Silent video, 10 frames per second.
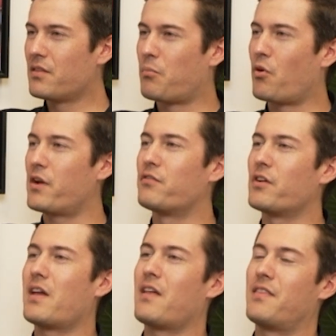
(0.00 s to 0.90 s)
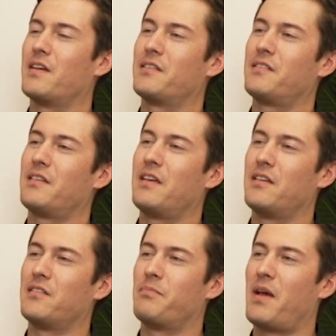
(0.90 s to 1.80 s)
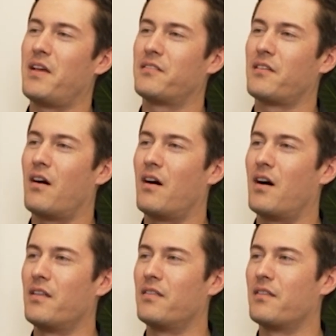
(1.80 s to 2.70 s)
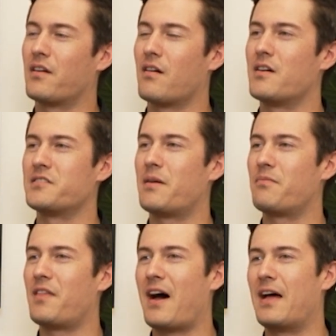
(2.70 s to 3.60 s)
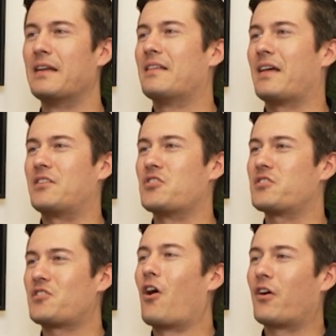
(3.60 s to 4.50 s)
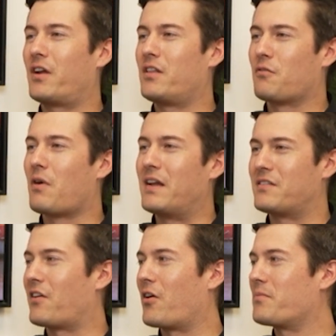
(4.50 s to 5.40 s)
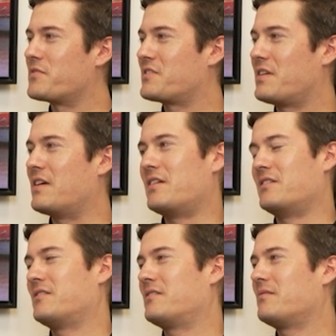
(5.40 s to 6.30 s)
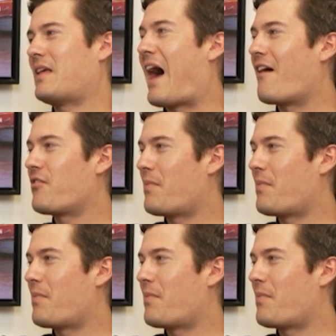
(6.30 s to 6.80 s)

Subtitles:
the point of looking at this is based on the concept that like just targeting the right terms is half the